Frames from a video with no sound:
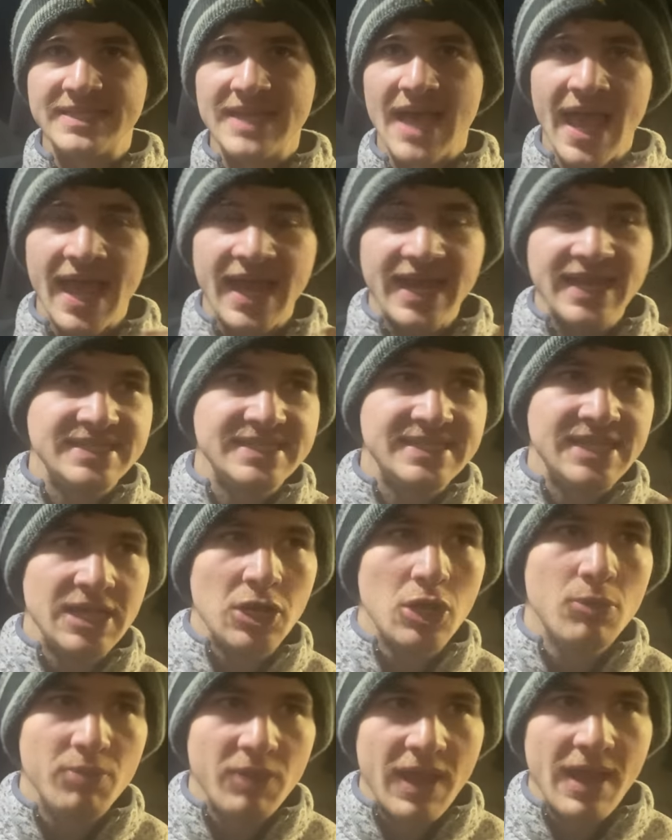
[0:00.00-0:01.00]
I had a
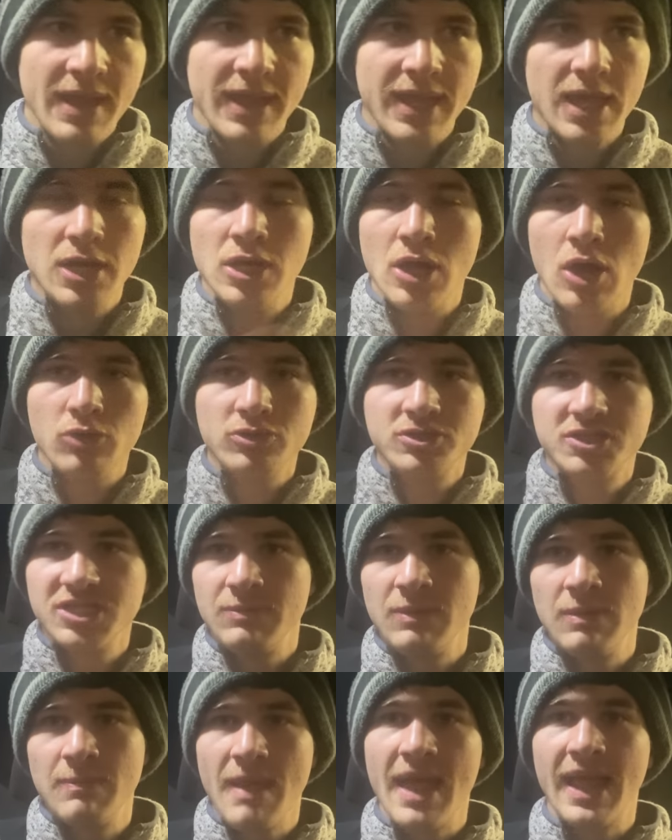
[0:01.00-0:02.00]
single blanket, no
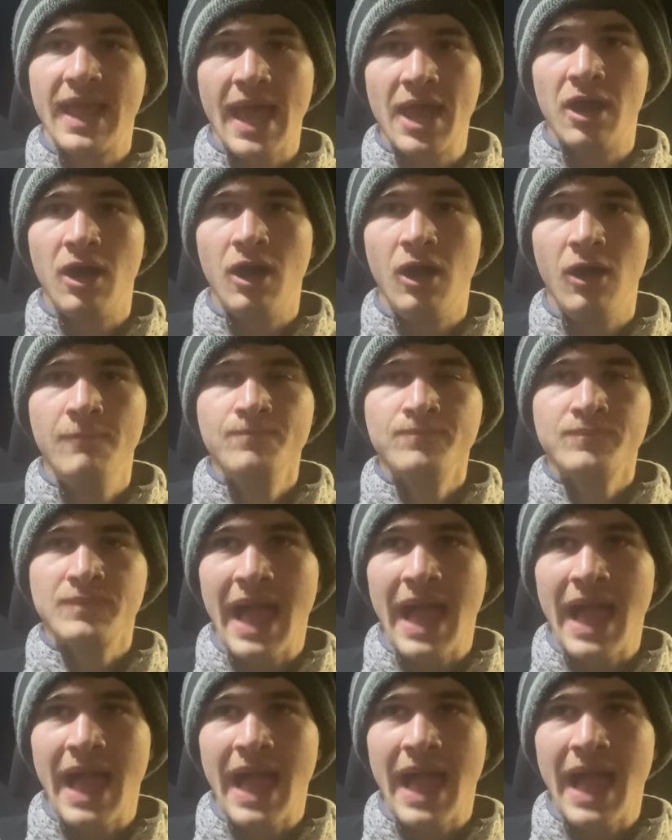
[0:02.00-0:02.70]
sleeping bag at all.